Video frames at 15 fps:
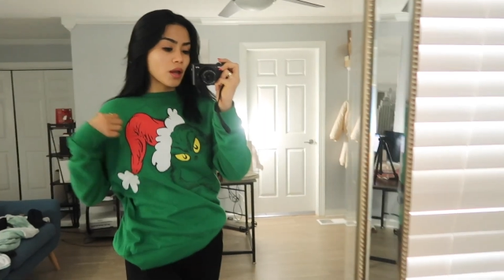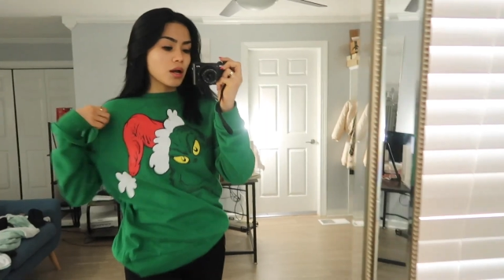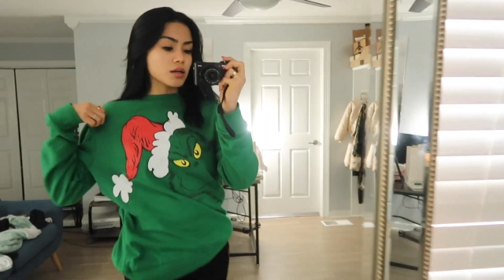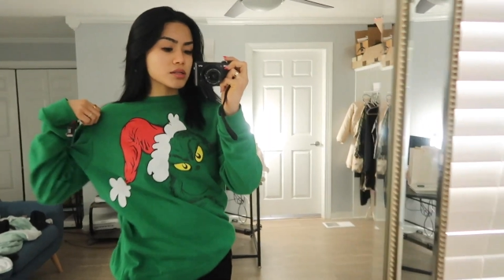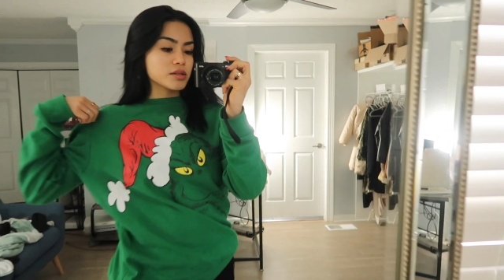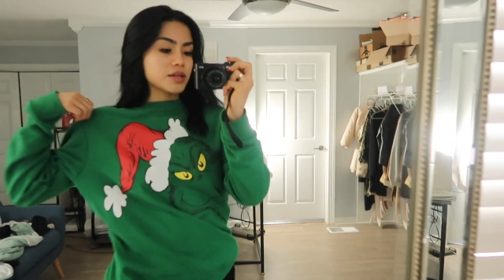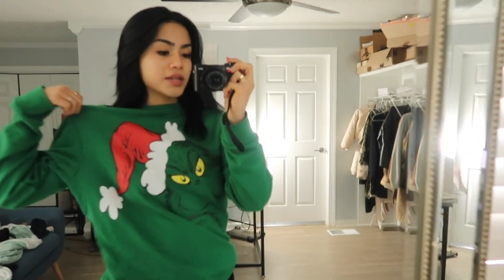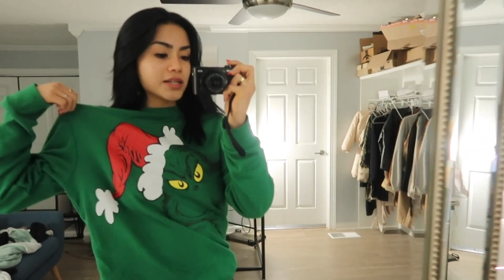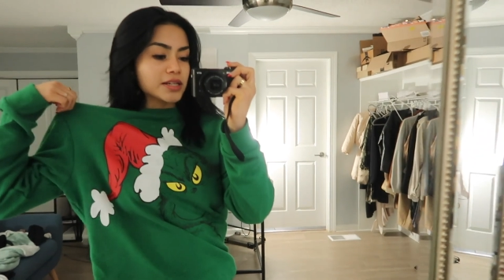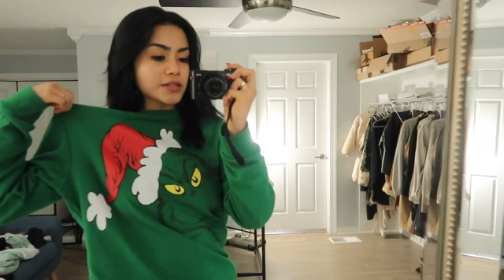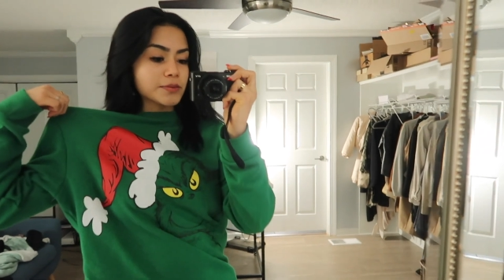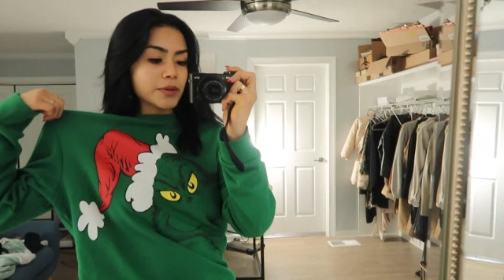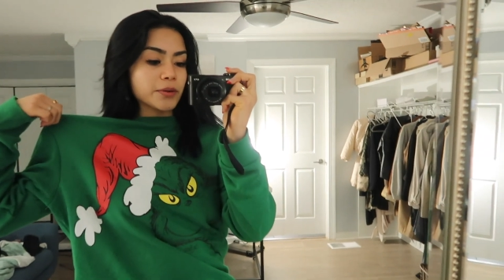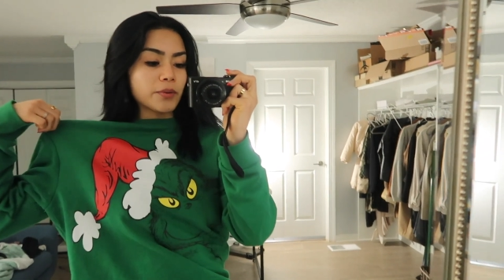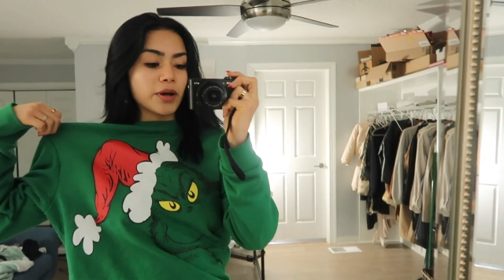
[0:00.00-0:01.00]
also I didn't
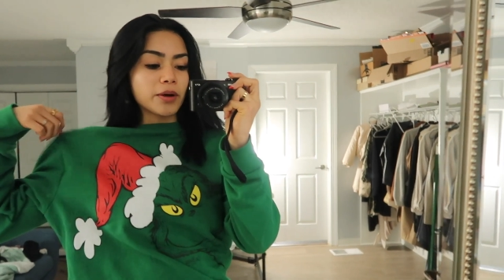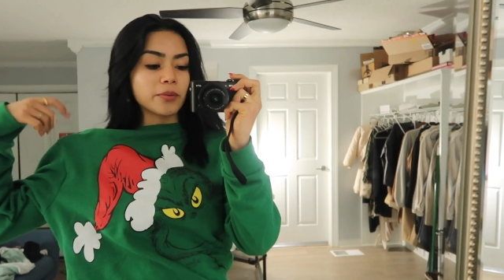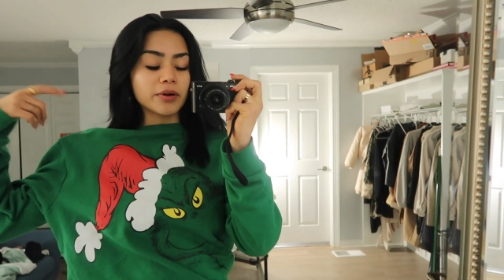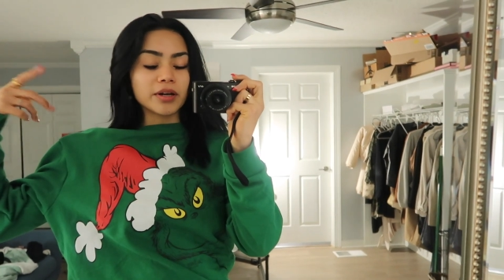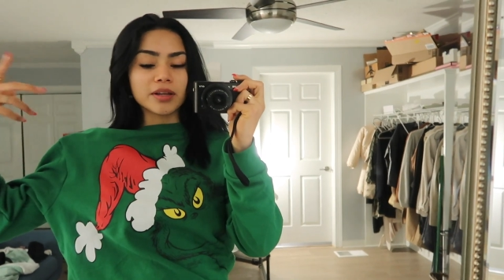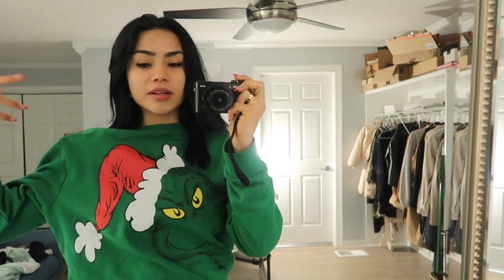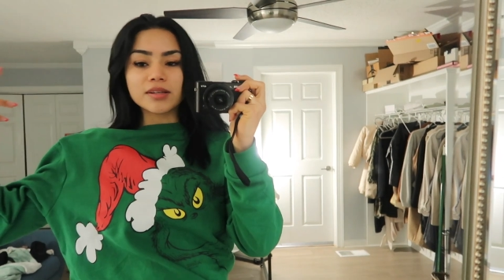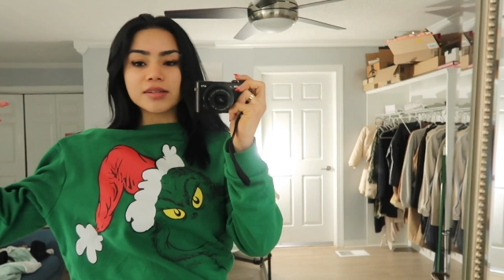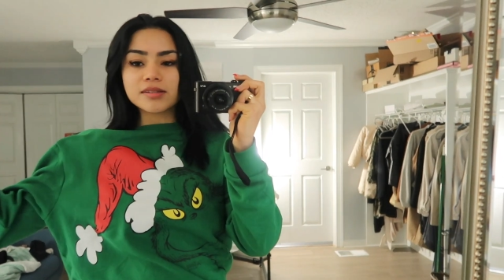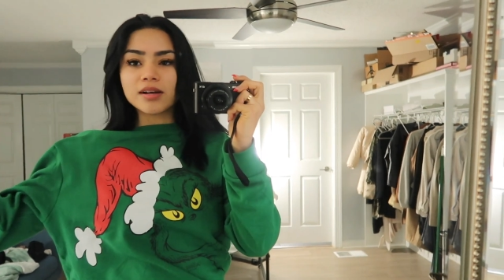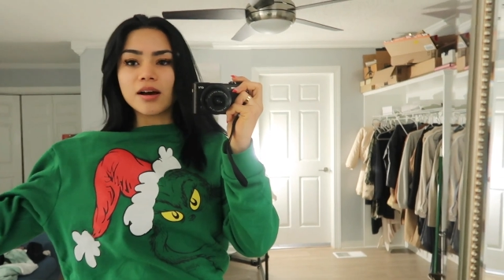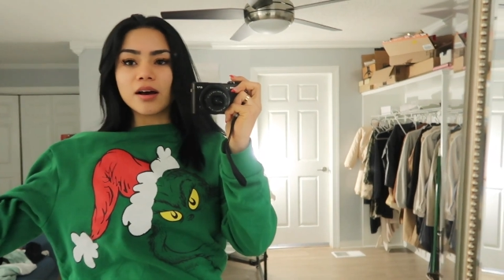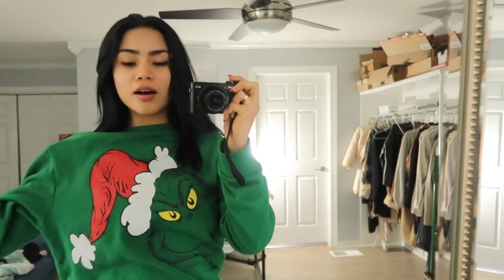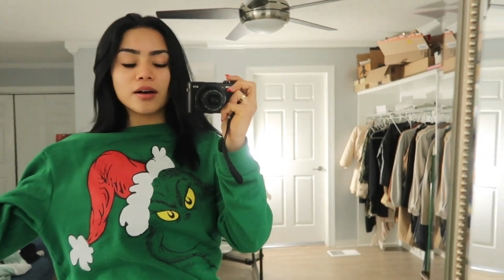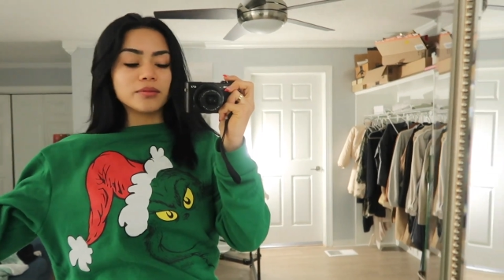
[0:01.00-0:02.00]
explain why I'm wearing this
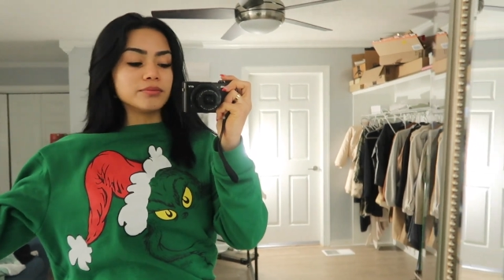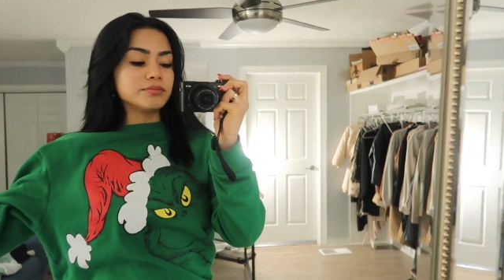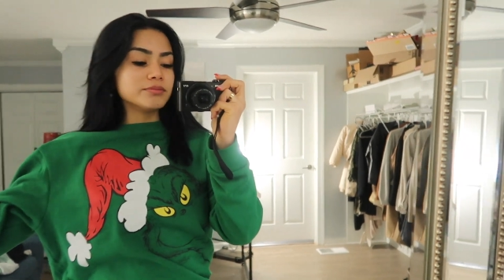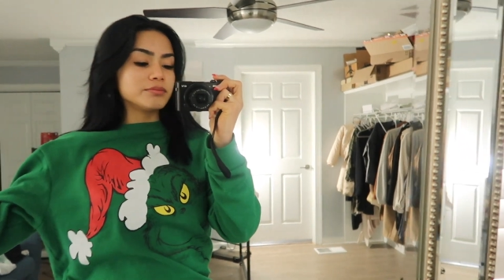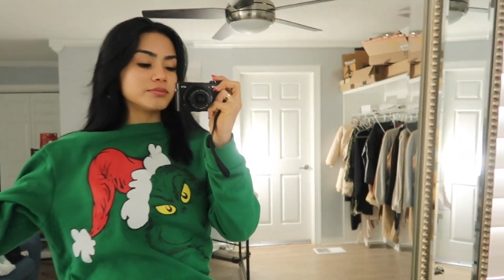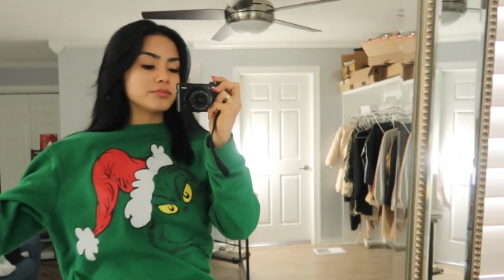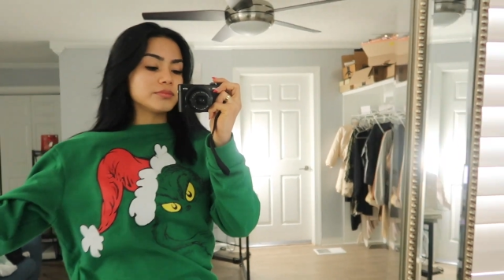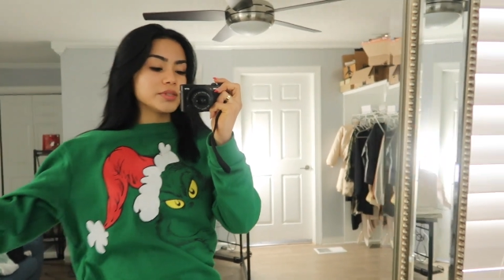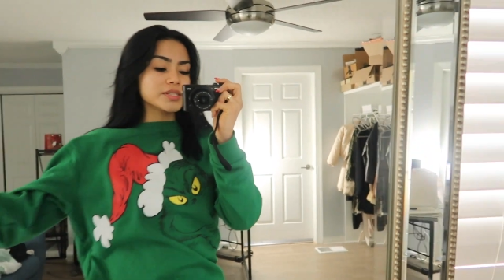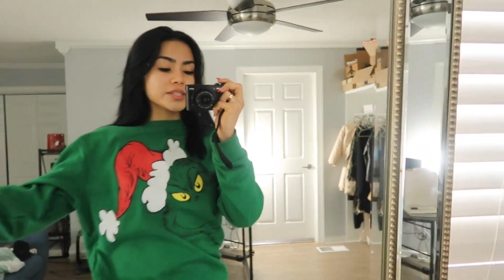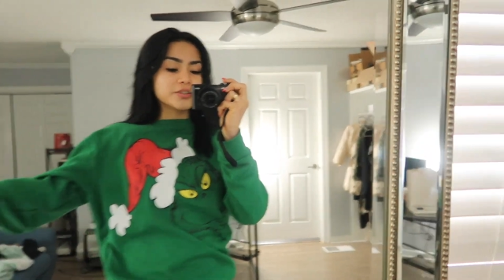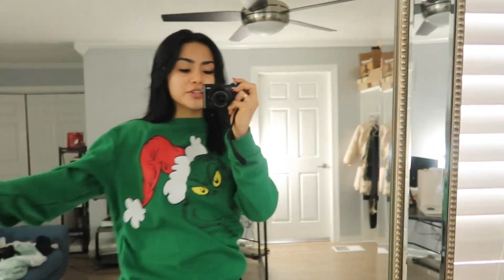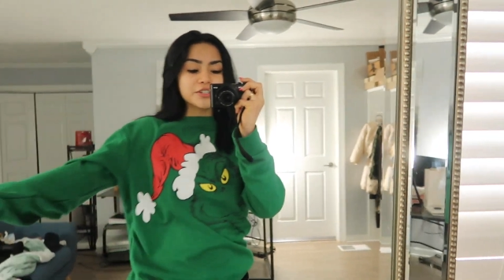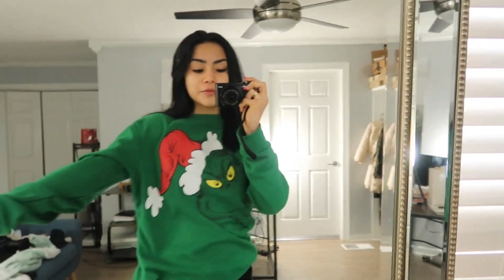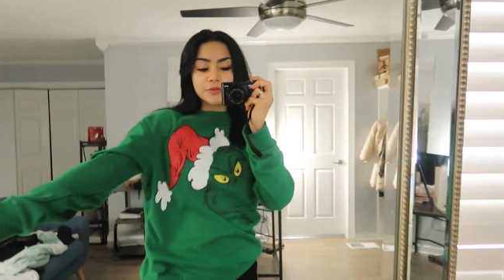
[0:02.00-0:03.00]
um it's
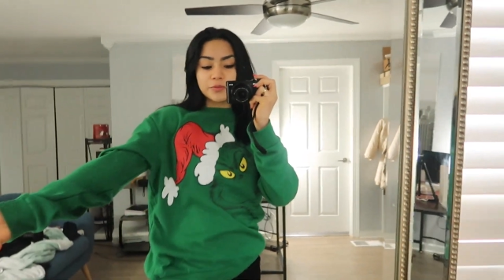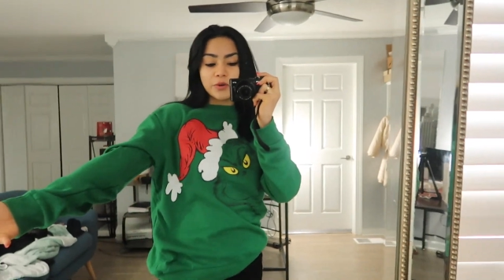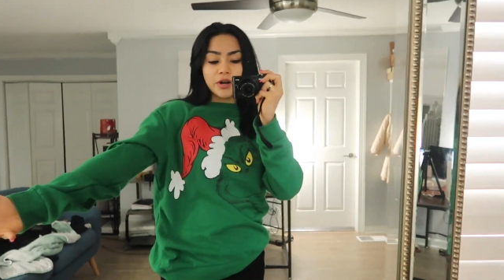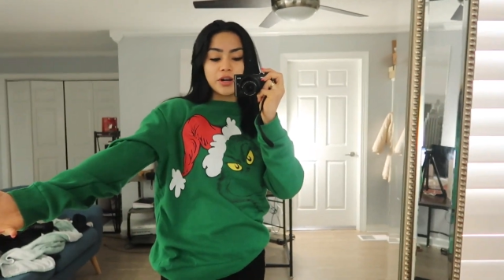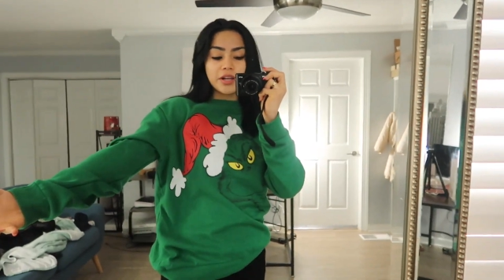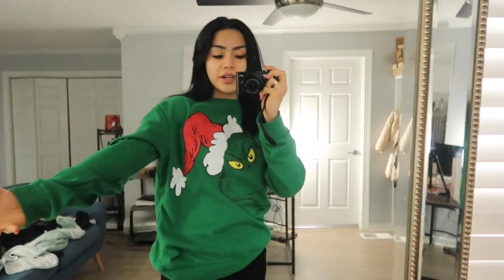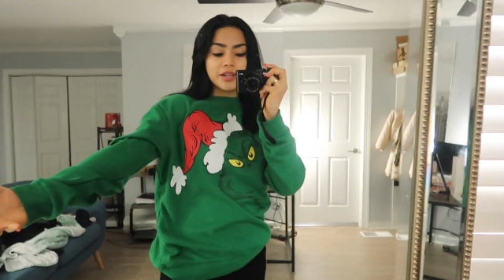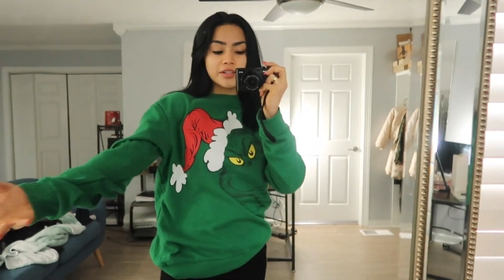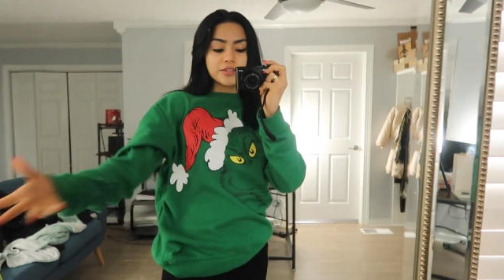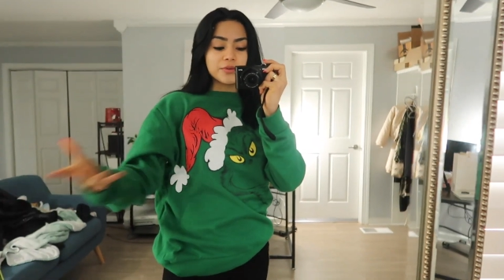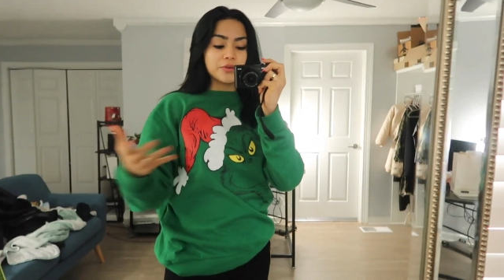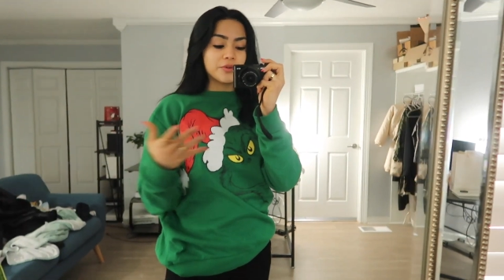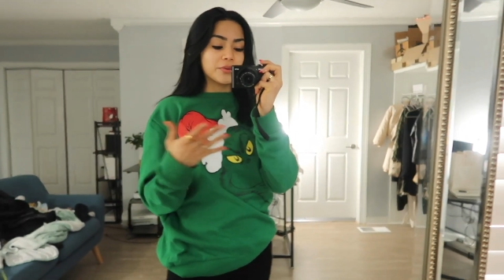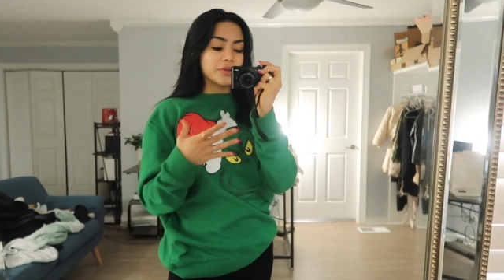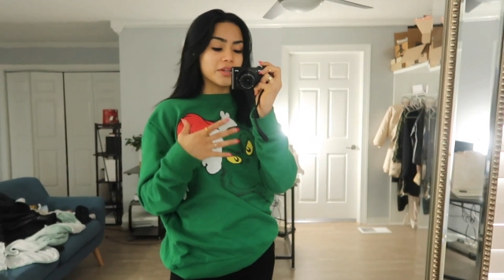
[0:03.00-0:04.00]
a Christmas party, so
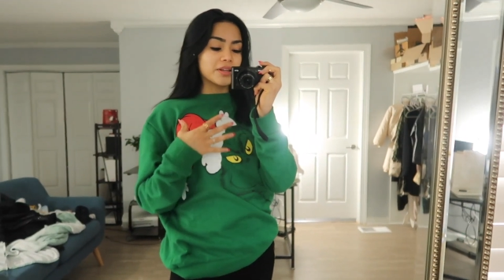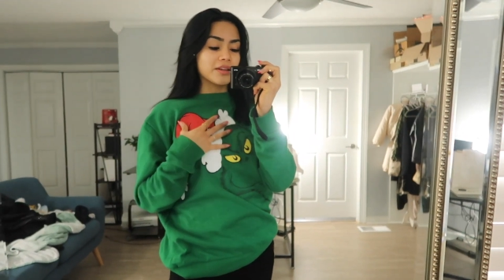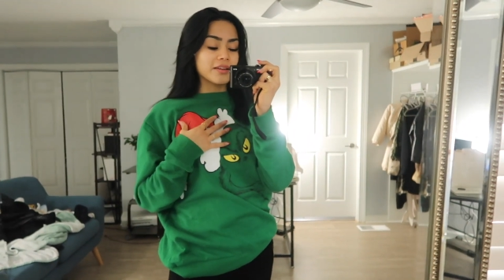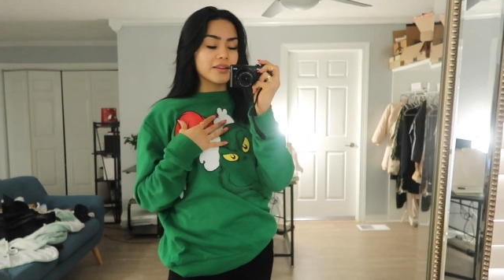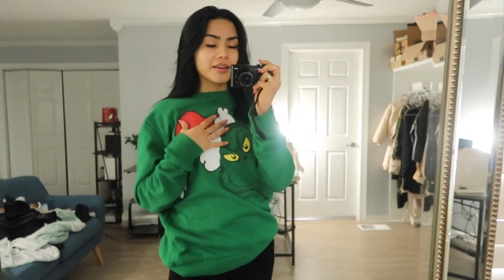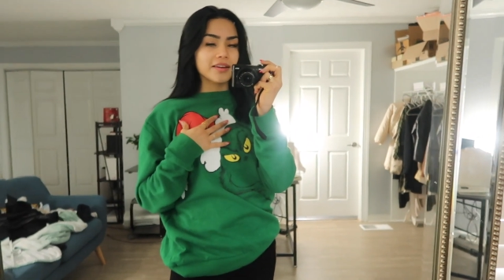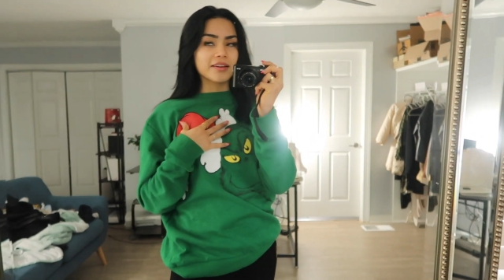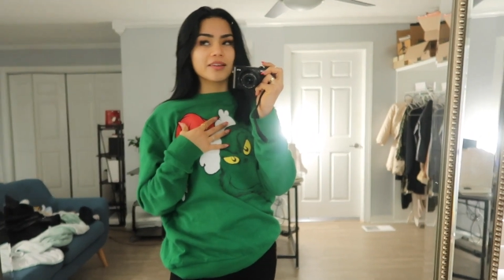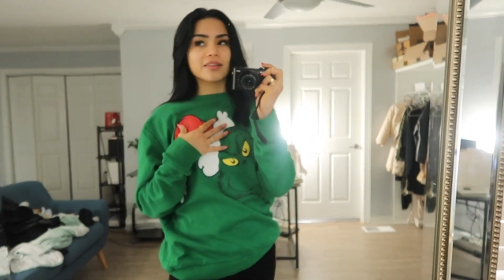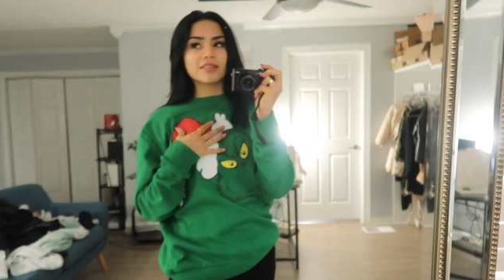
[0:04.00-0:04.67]
we're doing like